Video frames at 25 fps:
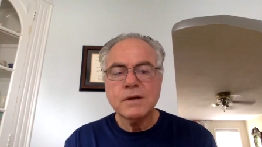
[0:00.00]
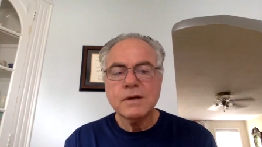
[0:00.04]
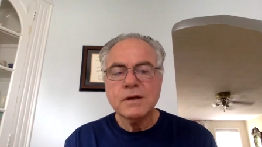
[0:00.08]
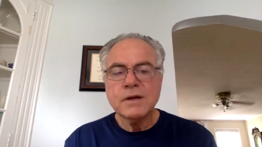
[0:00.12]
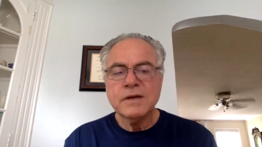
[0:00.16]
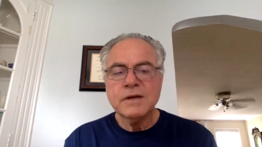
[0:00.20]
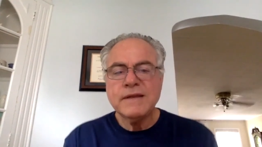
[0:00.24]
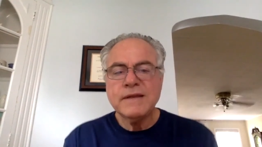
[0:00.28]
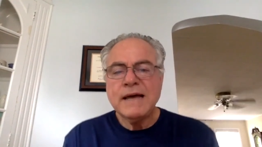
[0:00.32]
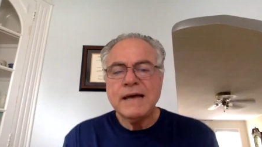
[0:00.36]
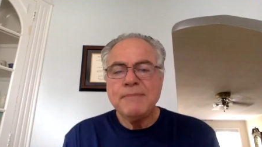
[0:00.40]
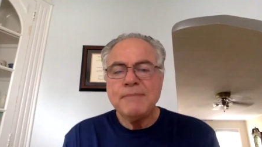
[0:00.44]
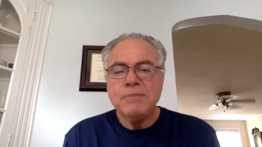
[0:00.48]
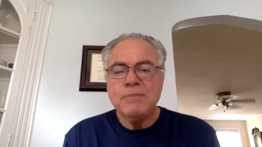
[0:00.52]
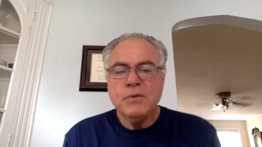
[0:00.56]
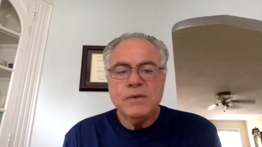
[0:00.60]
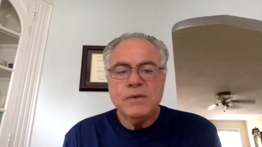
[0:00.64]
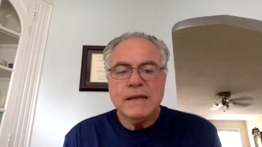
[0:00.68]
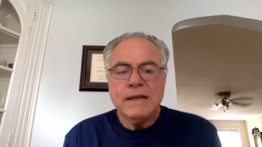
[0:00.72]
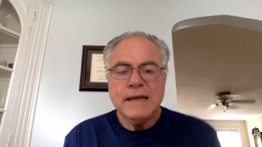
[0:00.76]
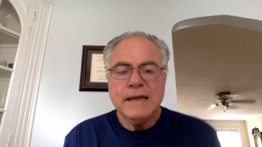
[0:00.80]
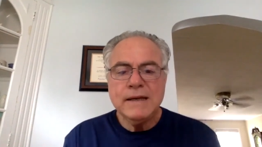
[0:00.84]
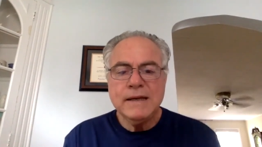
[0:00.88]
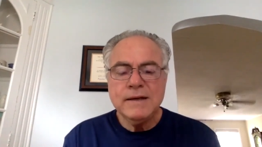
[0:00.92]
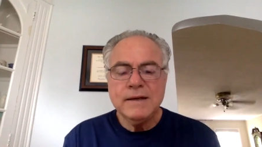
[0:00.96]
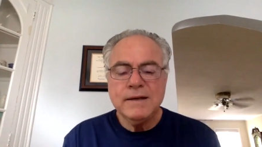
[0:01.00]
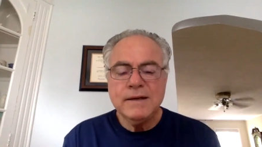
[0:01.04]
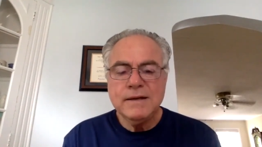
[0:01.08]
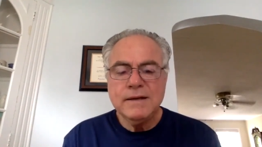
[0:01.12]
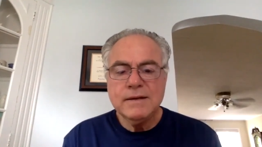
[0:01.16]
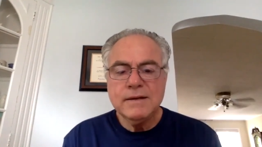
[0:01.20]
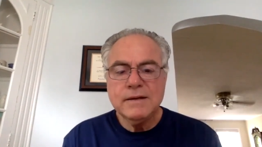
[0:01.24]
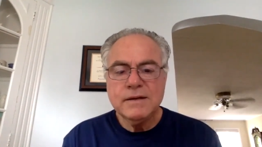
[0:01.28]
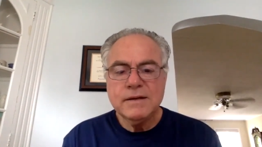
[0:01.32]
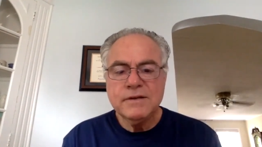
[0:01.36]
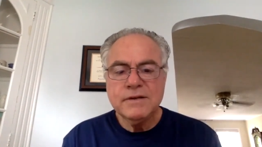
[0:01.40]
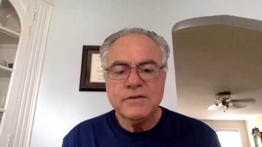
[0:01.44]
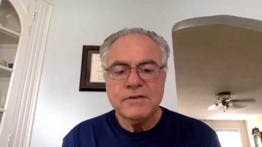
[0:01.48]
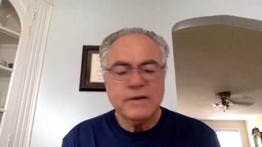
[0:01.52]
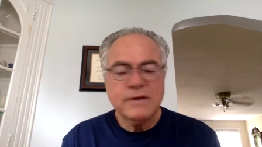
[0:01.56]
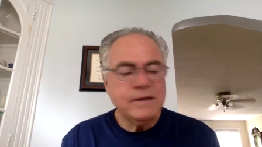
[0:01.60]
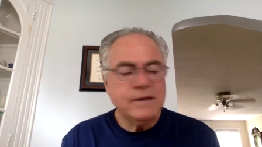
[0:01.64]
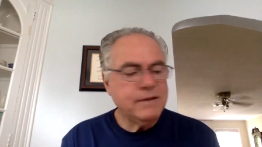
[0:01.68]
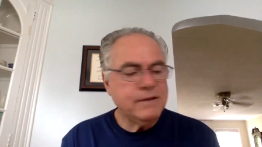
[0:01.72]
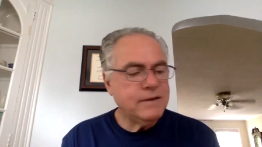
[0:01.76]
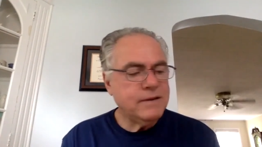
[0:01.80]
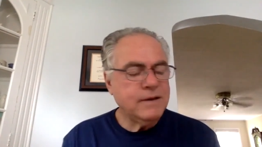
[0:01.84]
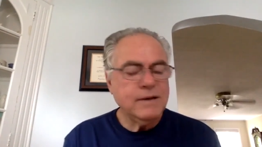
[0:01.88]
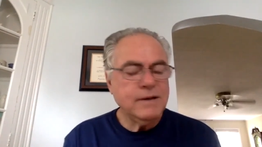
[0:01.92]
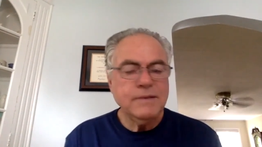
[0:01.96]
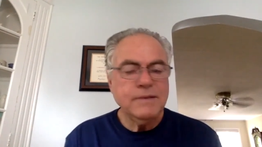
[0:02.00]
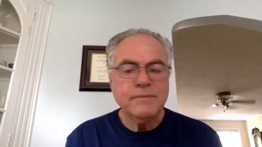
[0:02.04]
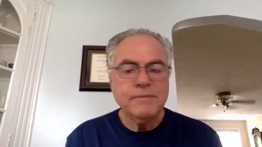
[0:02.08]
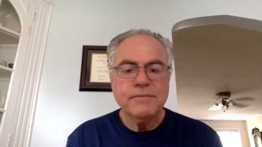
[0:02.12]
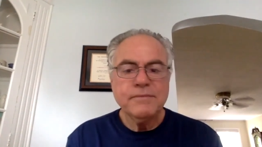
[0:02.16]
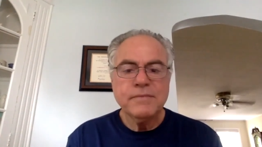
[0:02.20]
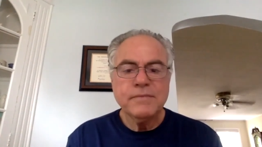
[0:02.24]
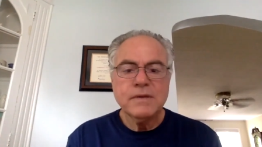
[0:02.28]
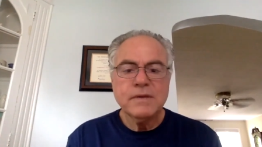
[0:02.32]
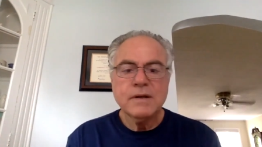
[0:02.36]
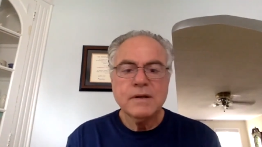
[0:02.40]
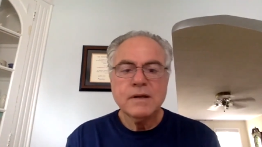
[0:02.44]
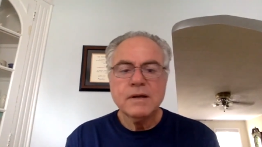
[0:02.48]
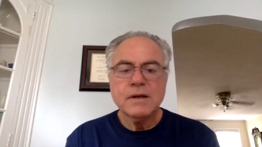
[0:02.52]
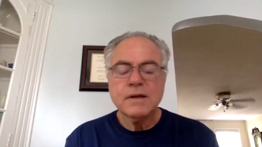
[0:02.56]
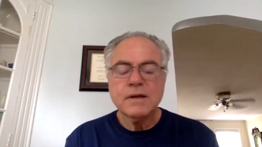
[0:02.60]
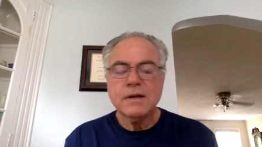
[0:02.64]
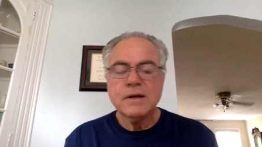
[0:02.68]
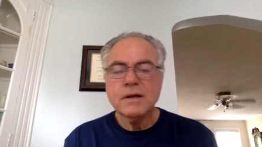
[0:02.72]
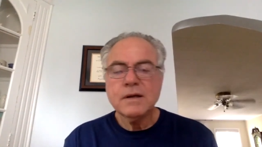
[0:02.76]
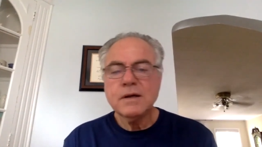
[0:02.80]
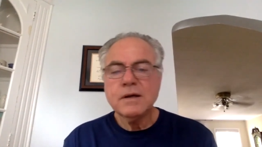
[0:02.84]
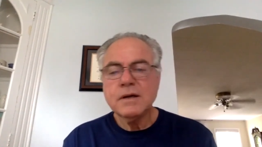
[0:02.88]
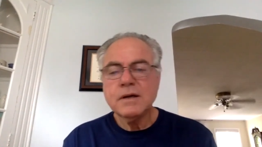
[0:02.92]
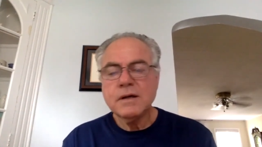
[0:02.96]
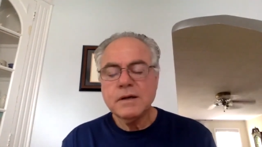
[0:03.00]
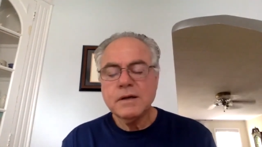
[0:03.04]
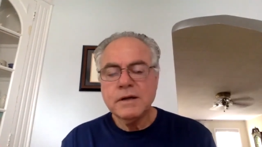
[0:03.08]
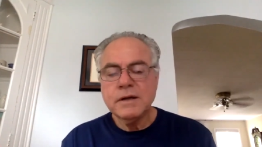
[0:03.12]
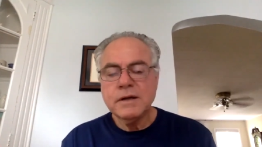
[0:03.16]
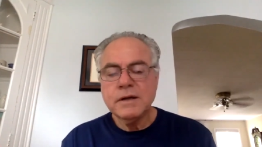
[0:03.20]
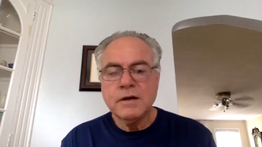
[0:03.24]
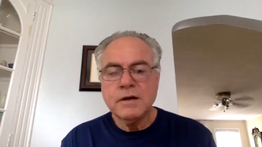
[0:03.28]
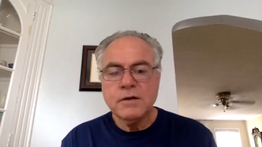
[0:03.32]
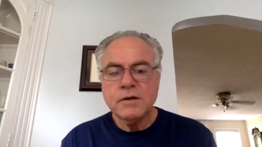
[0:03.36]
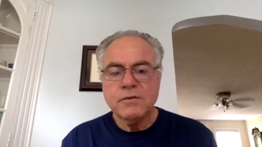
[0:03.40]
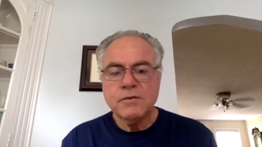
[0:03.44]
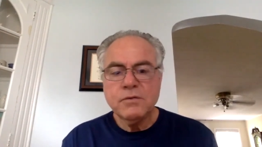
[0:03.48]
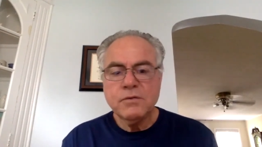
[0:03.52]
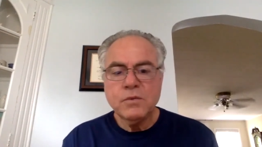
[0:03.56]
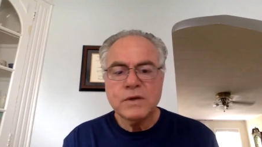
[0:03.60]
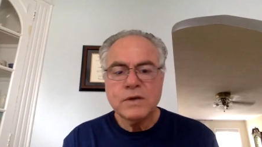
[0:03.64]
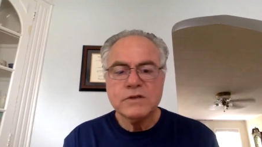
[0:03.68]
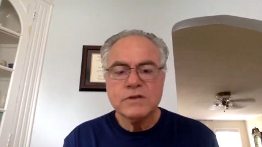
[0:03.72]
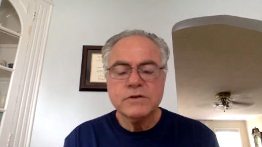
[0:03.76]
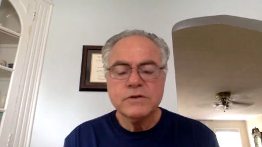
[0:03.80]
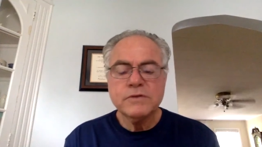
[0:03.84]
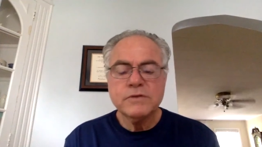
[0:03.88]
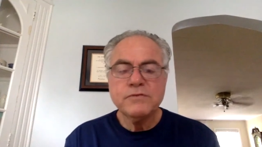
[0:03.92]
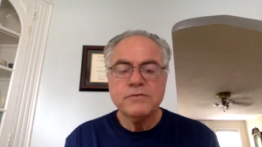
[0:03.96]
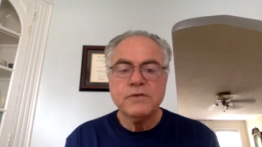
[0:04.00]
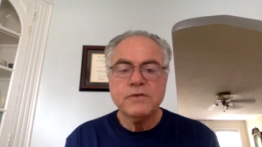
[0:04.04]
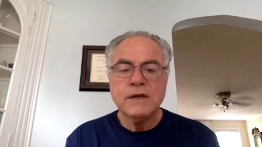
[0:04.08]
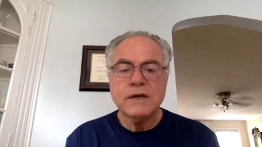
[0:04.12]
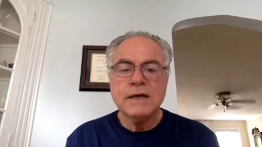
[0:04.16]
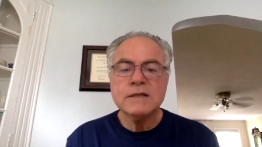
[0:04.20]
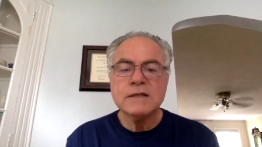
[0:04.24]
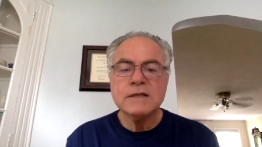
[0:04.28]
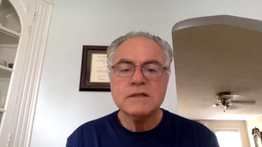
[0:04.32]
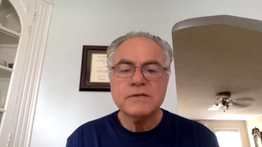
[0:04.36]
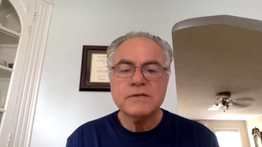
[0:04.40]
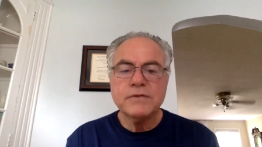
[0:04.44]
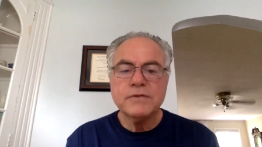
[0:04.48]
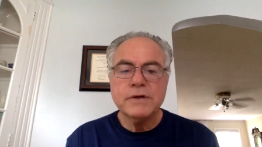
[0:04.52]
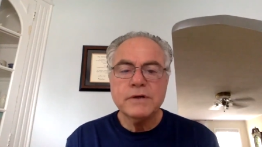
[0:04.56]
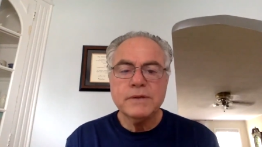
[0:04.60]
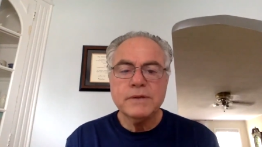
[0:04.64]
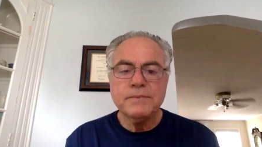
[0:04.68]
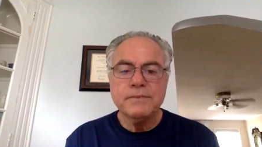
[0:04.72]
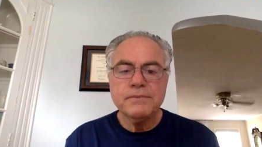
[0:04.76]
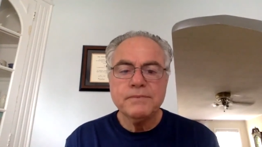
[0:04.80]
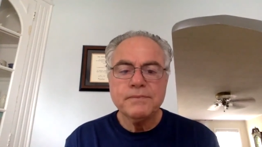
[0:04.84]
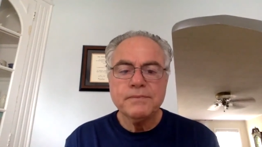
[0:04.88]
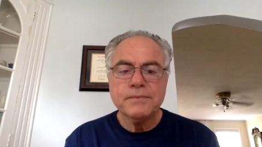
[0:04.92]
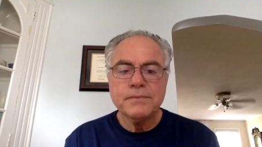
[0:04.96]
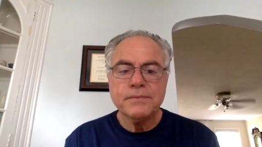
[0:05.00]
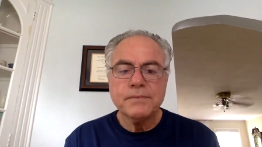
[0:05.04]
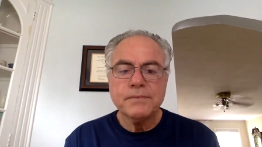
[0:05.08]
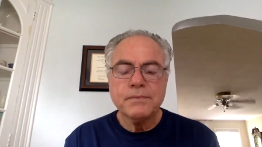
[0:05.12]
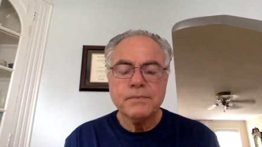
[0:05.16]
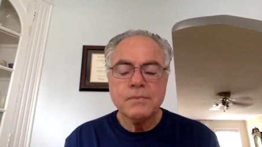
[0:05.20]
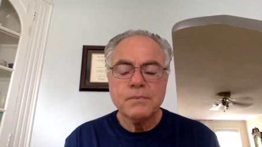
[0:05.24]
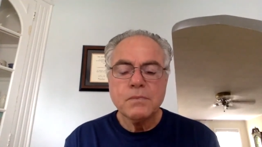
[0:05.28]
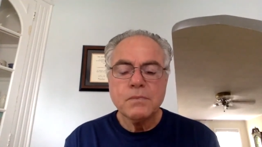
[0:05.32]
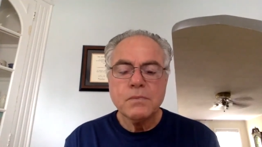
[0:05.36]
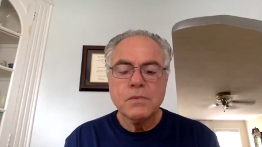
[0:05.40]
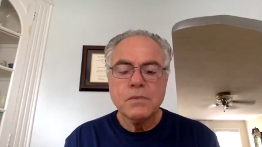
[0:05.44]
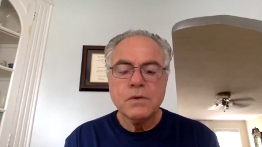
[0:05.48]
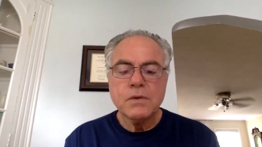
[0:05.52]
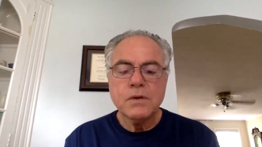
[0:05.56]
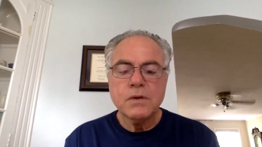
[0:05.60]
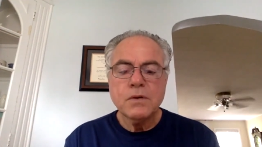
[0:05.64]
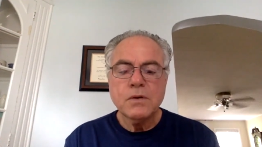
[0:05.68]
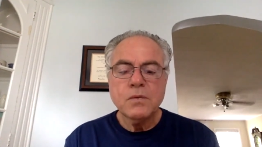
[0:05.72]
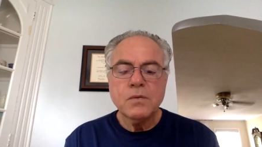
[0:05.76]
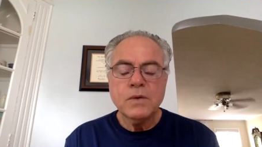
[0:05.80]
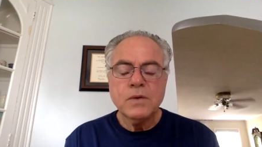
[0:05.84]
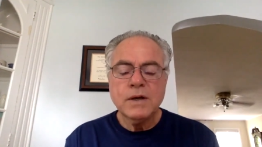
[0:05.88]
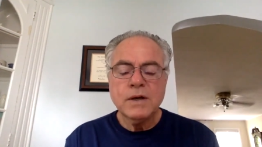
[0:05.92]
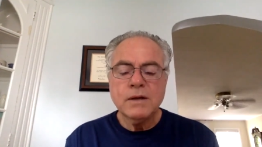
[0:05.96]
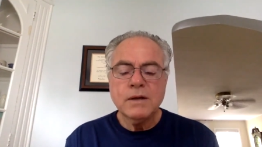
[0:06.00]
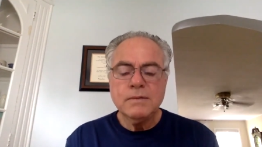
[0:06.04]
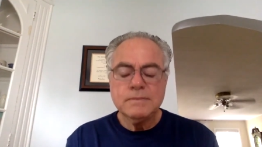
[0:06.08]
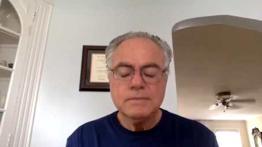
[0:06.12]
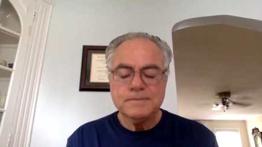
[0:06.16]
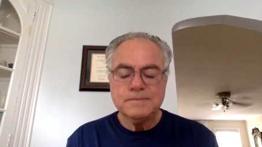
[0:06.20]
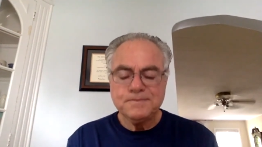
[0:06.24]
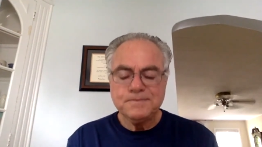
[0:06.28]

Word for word: Could that be related to anything in our Western philosophy? Well,